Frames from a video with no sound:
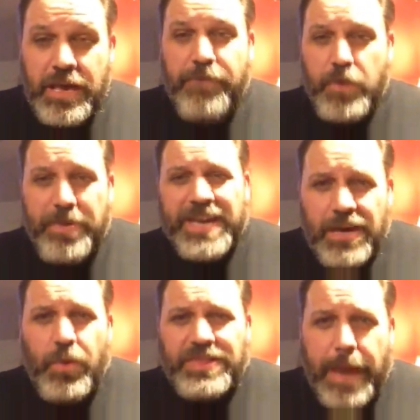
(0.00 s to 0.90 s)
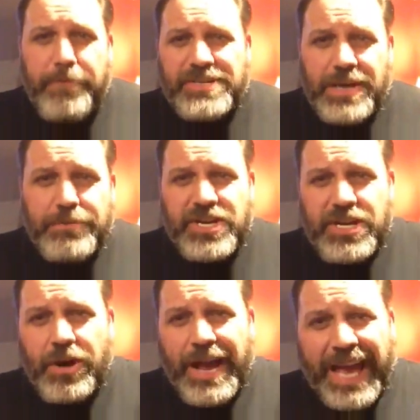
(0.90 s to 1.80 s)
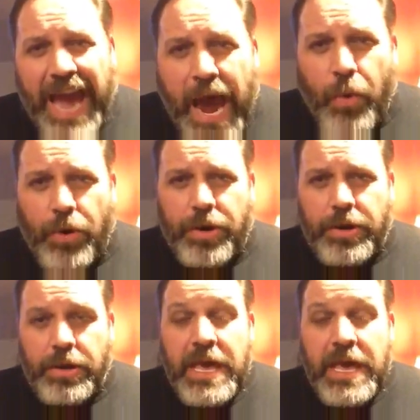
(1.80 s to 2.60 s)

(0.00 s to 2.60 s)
If you begin with that presumption, you're a coward.